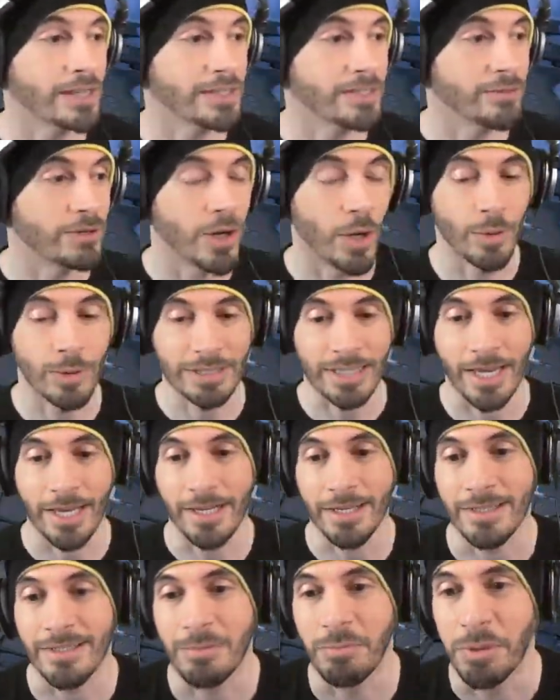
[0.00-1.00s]
even know what that
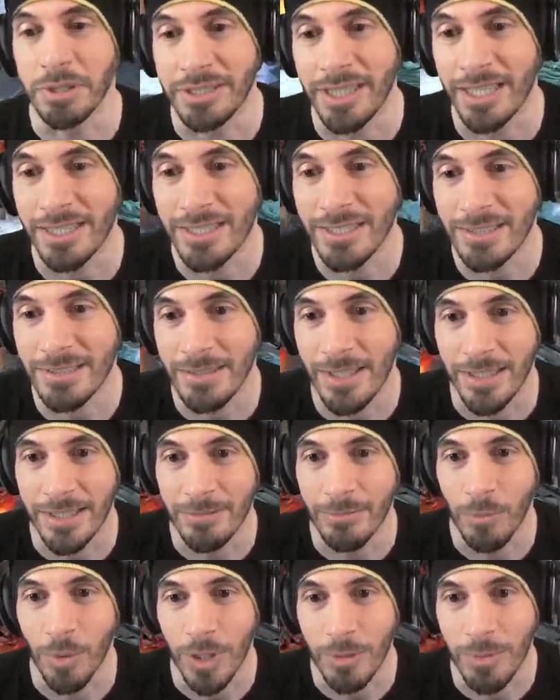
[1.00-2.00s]
is, but that's
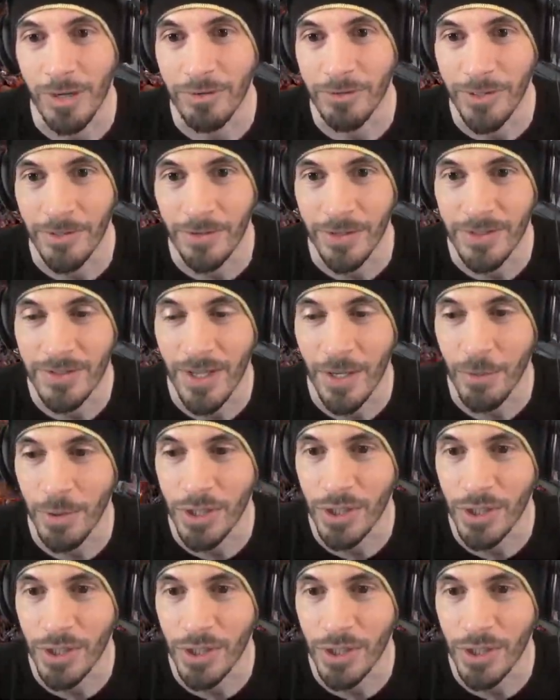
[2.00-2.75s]
like one of my favorite sandwich